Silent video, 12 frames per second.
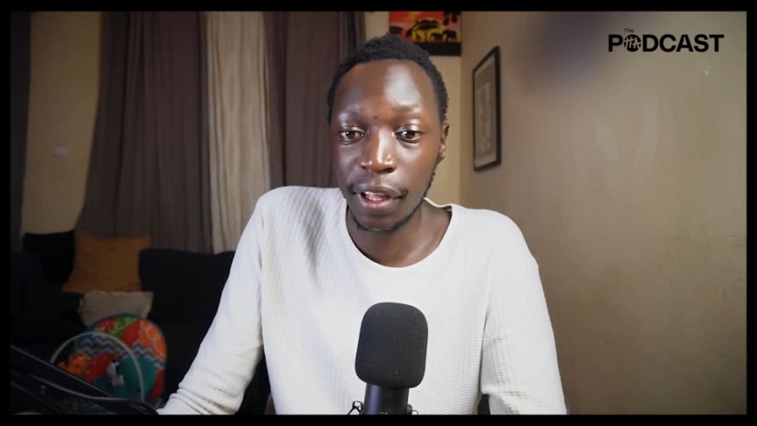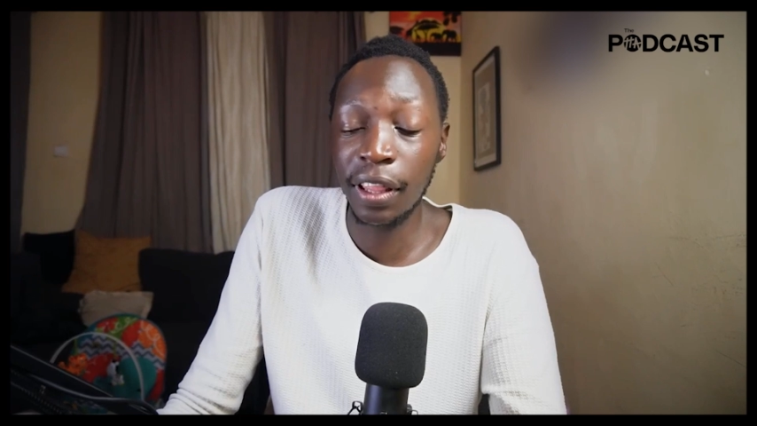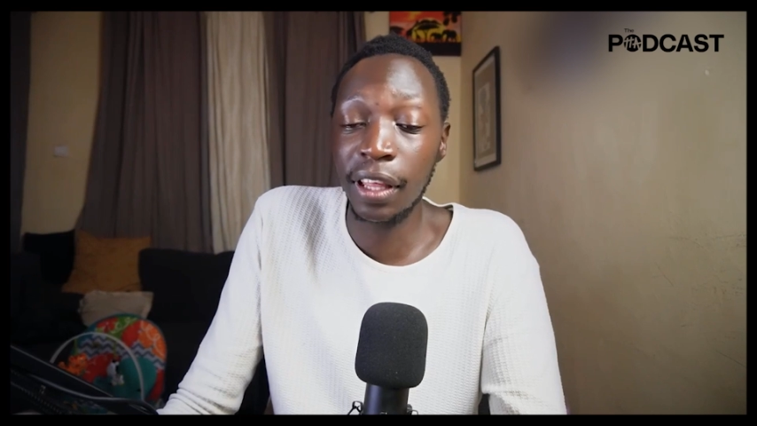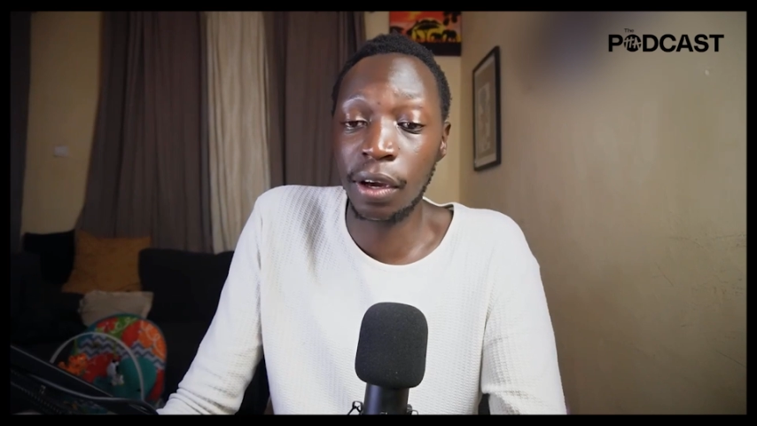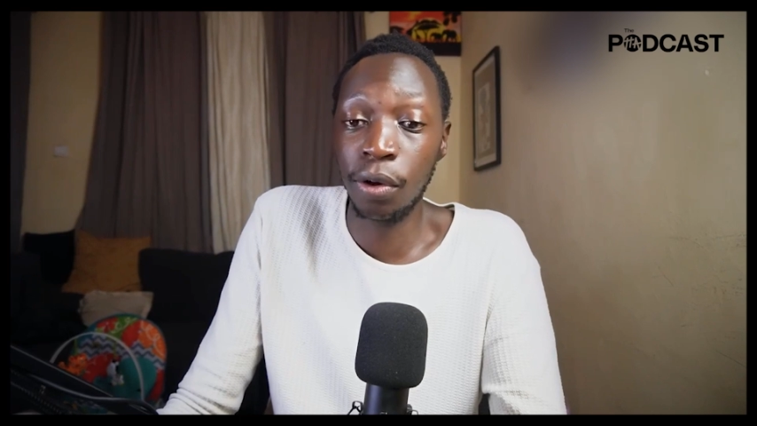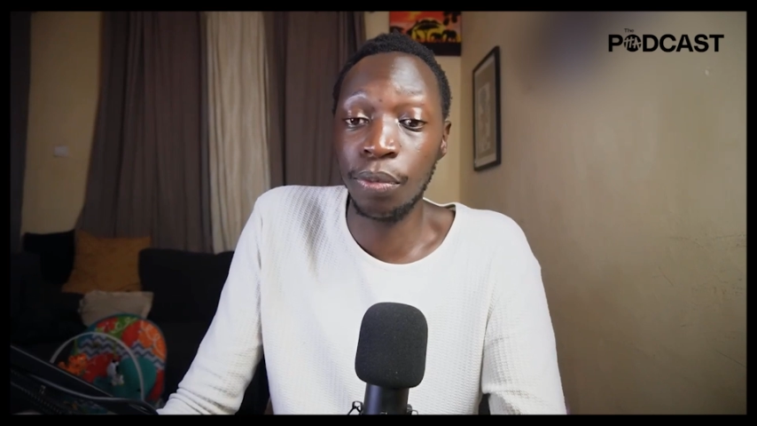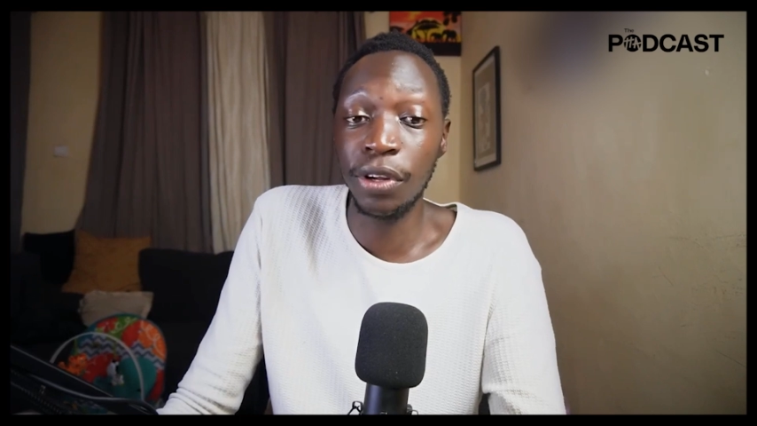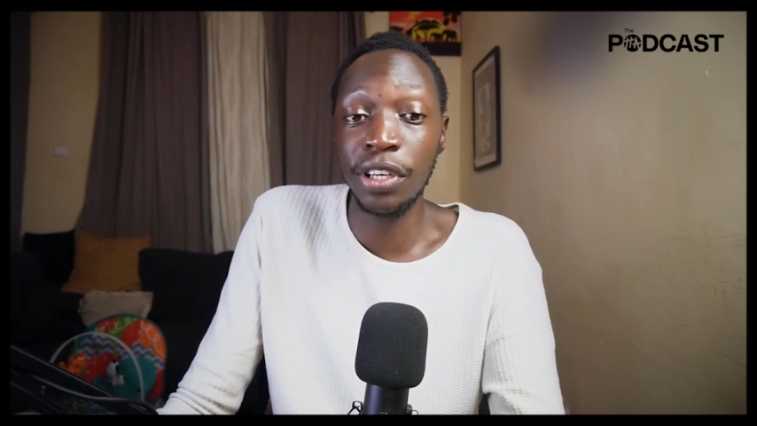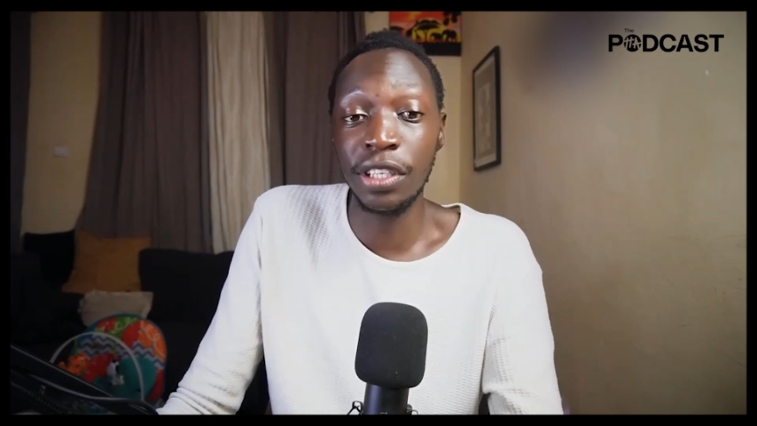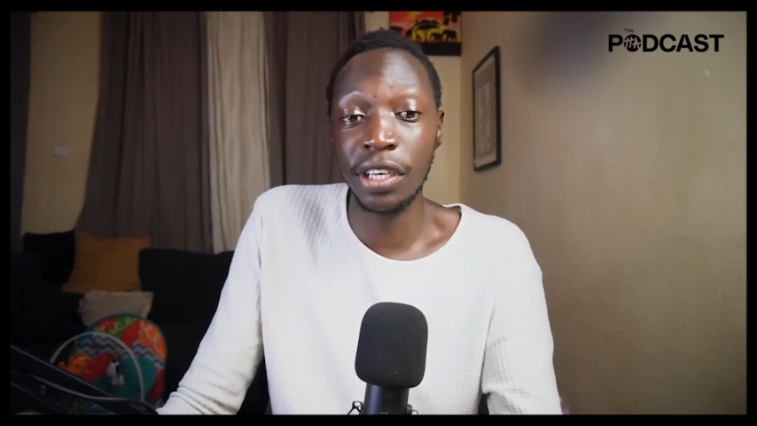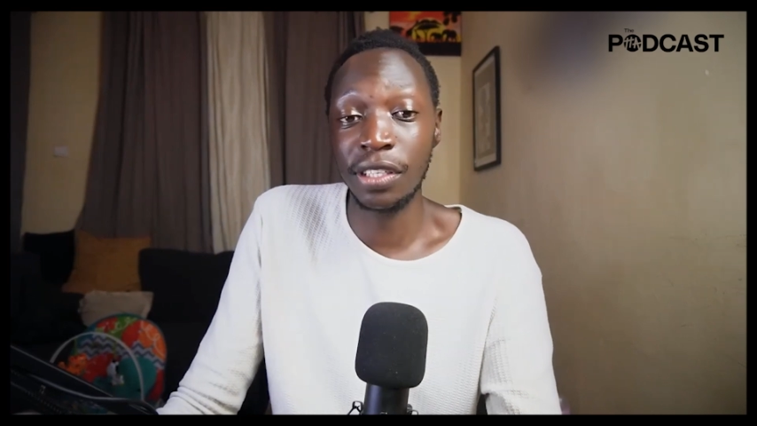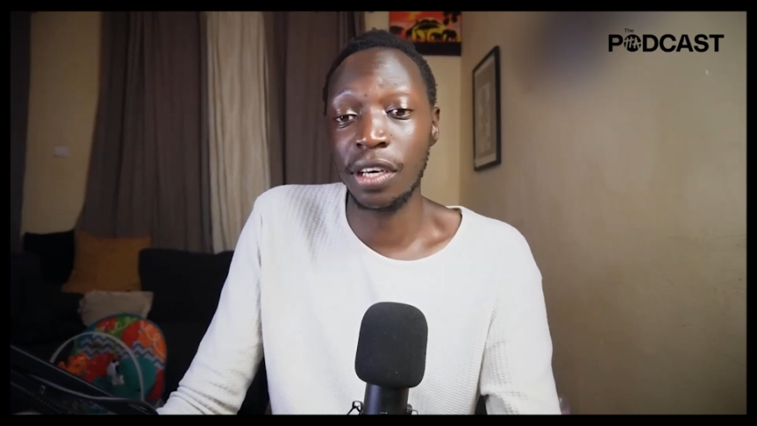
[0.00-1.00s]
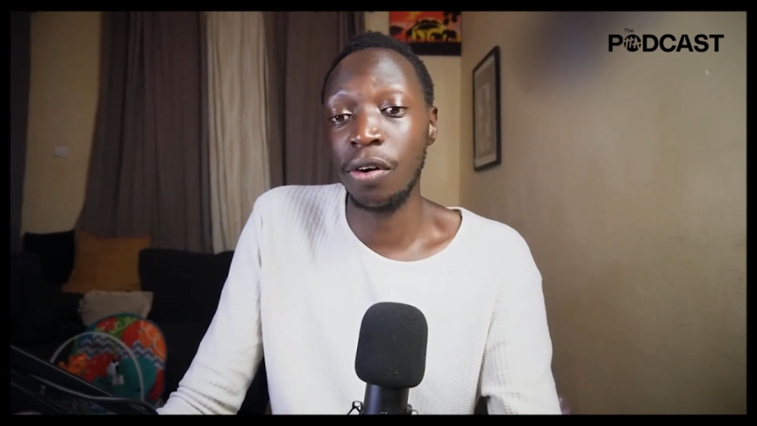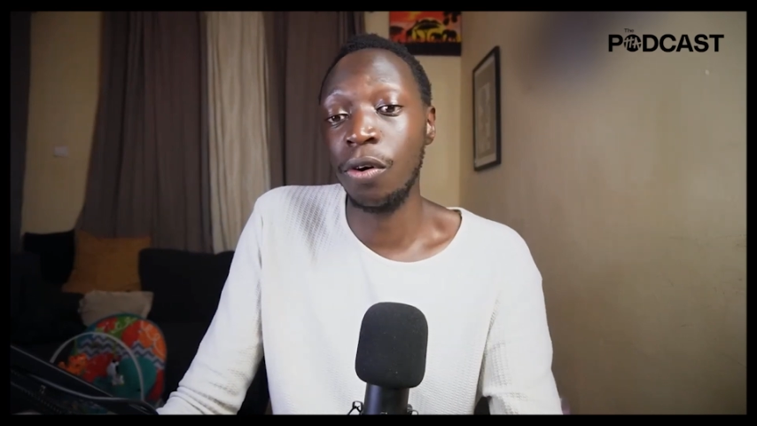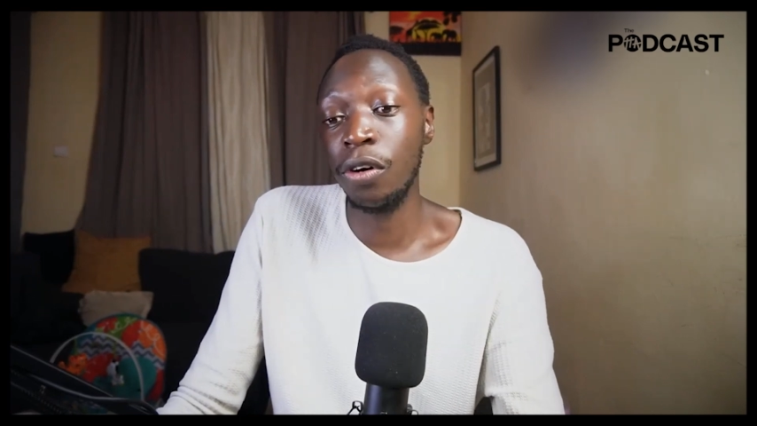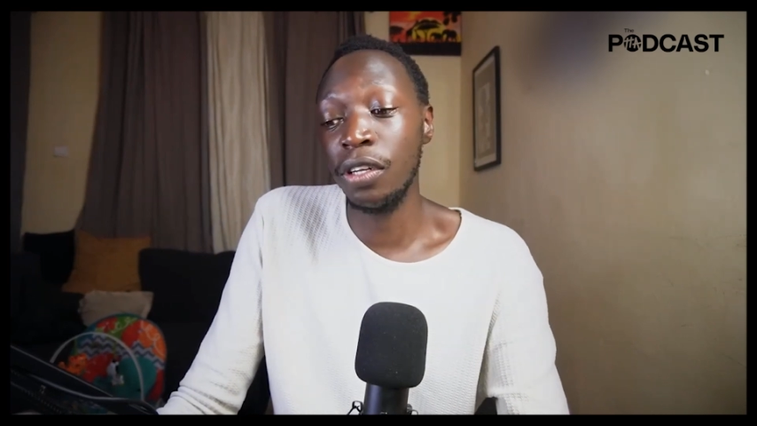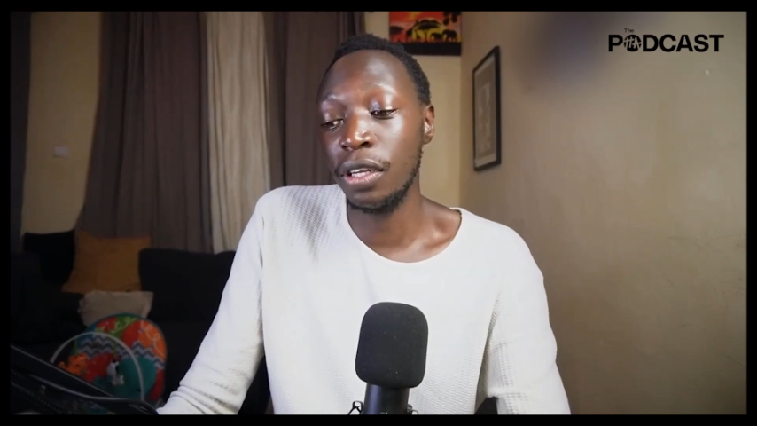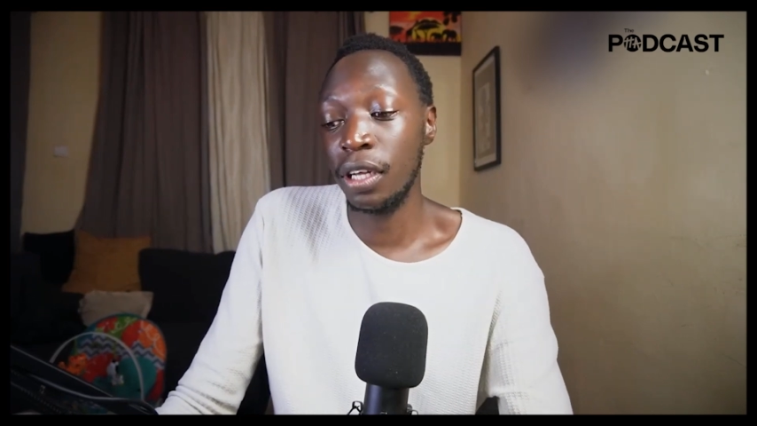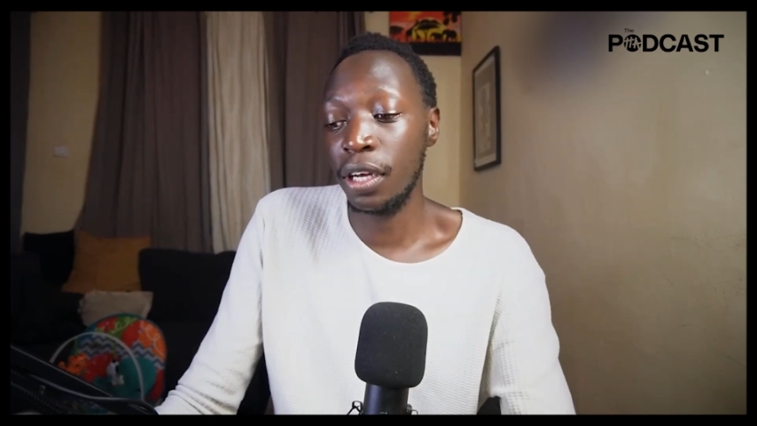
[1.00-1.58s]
community as a whole,